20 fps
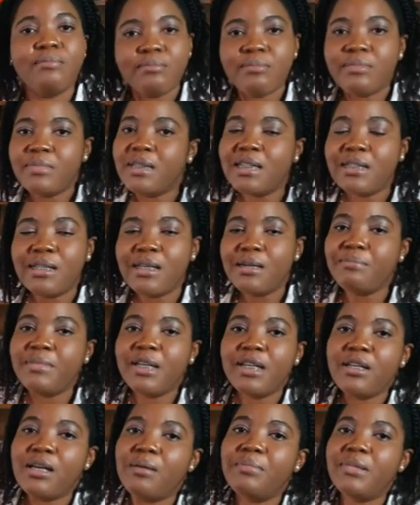there may
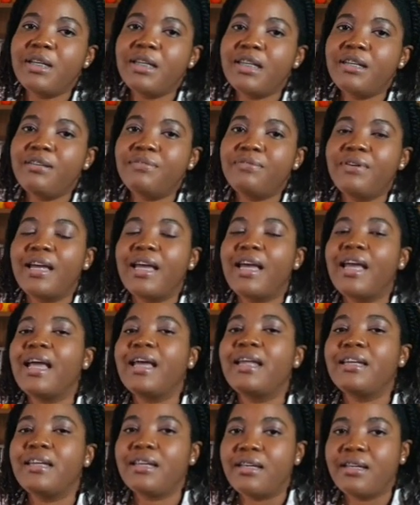not be need for
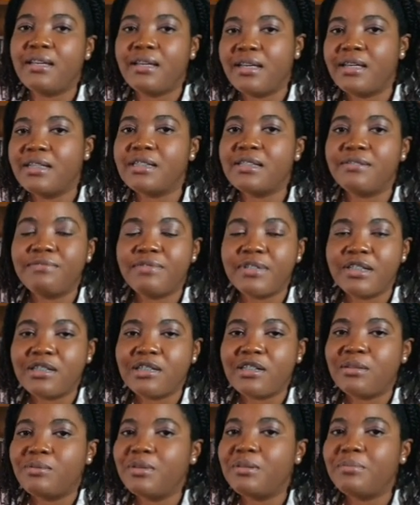any intervention
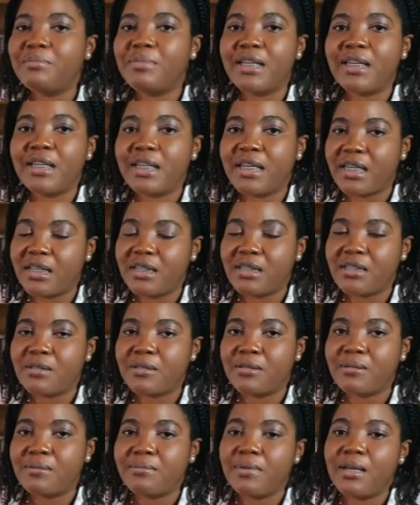with
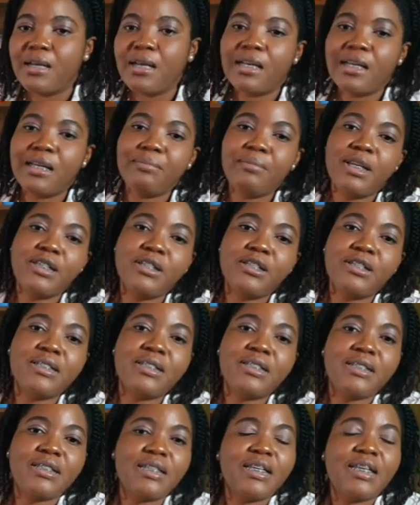medication. You may just need
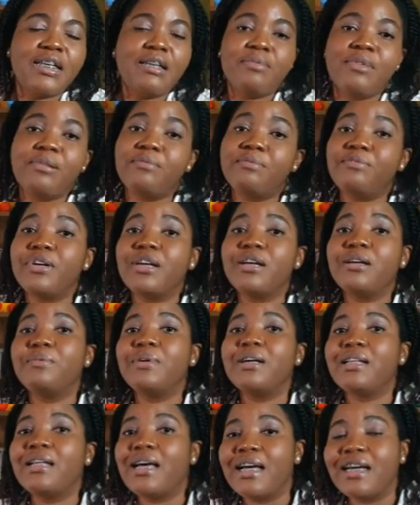to keep them very
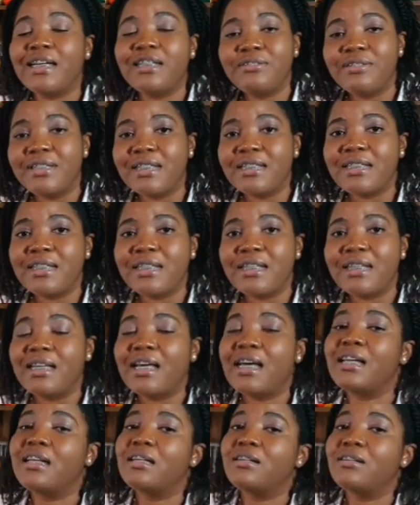well hydrated and
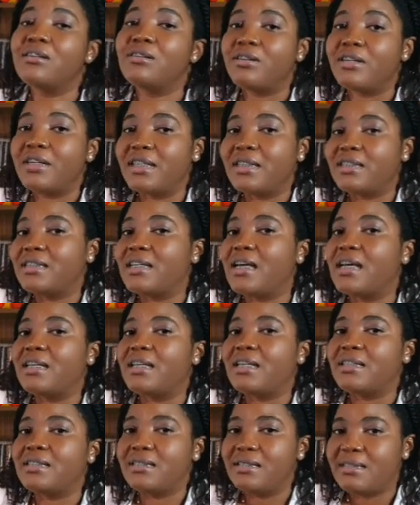encourage that
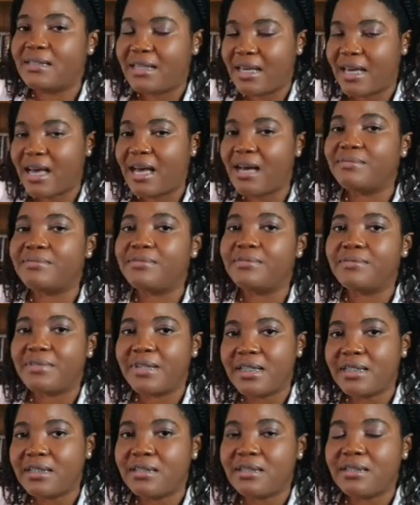they have
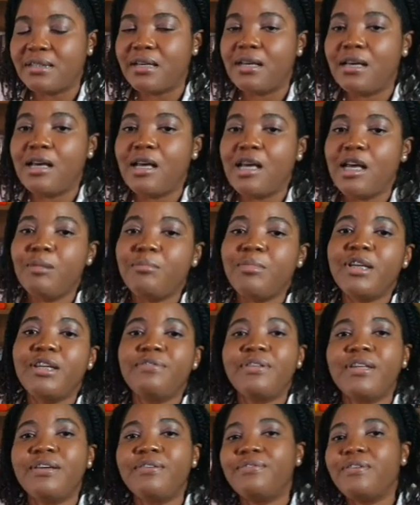rest. But if
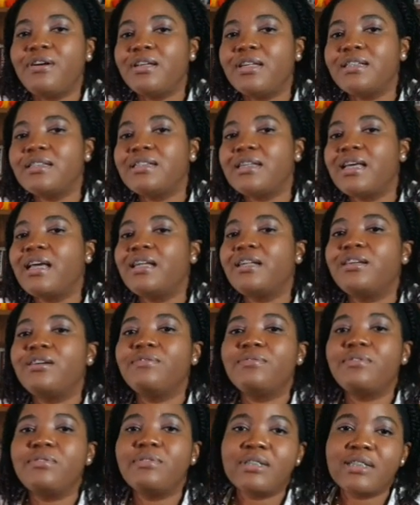they fall into any of
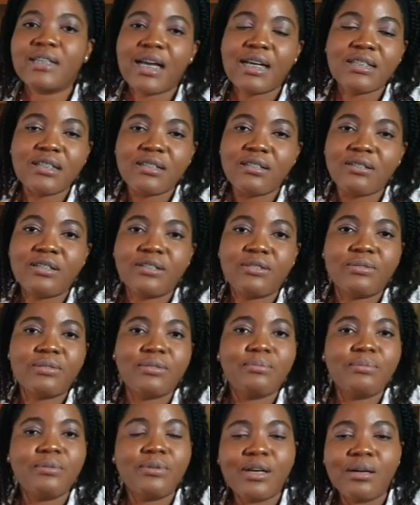those categories we
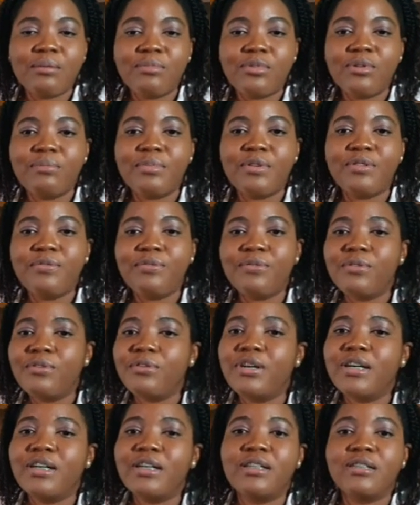spoke about before,
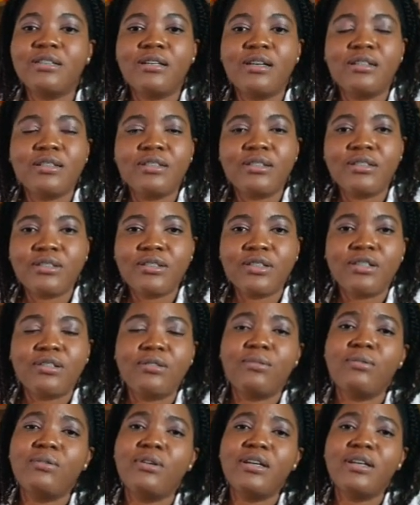and there's concern,
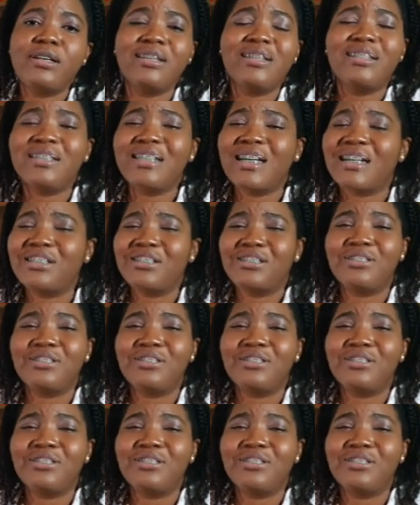or your child is just